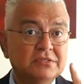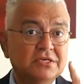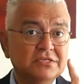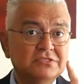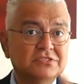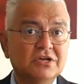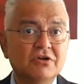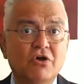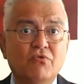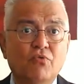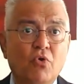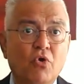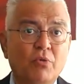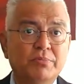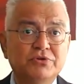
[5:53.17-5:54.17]
This tug of
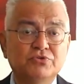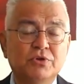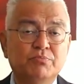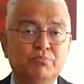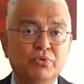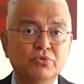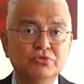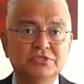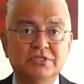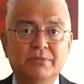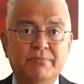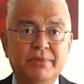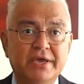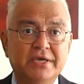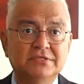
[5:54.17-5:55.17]
war between bulls and
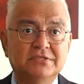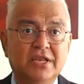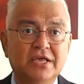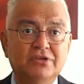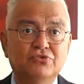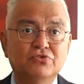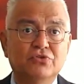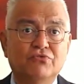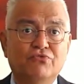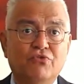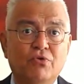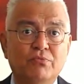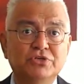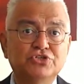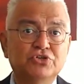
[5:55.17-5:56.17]
the bears led to the
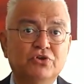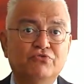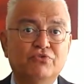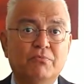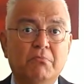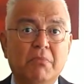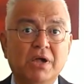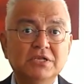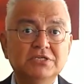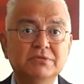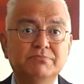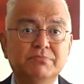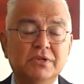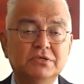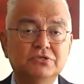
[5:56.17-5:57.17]
formation of a
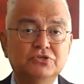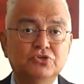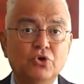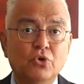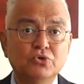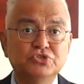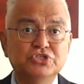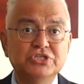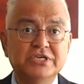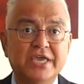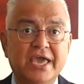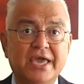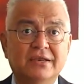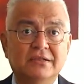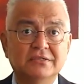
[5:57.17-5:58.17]
multiple doji
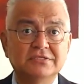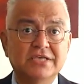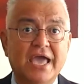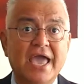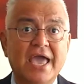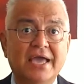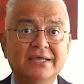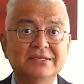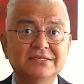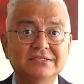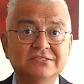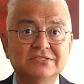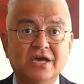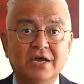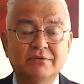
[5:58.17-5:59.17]
candles and
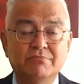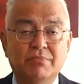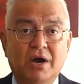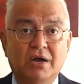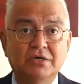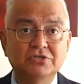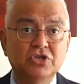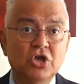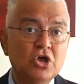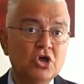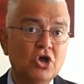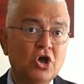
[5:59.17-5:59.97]
inside bars